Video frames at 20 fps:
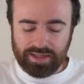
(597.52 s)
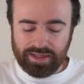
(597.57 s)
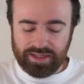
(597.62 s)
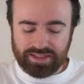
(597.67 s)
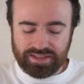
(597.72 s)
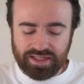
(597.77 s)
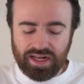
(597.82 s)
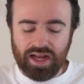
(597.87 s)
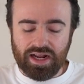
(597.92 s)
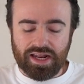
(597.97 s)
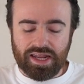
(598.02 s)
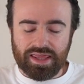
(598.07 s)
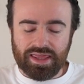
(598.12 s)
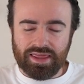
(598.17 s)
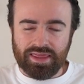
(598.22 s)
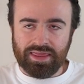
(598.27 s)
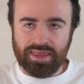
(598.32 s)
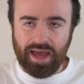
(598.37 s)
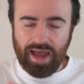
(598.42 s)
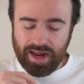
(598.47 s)
it's not
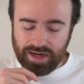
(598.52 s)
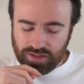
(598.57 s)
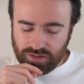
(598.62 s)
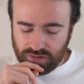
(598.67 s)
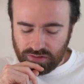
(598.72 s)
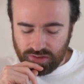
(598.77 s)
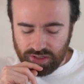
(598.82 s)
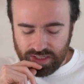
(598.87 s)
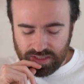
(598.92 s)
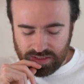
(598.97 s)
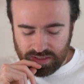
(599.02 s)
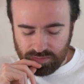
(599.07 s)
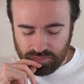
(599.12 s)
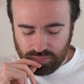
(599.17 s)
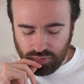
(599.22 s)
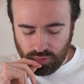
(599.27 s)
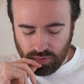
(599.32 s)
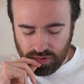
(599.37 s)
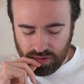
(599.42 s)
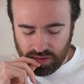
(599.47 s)
that crazy
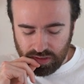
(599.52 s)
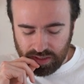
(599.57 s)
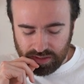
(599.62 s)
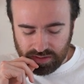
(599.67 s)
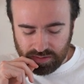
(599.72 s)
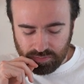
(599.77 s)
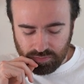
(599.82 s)
important at the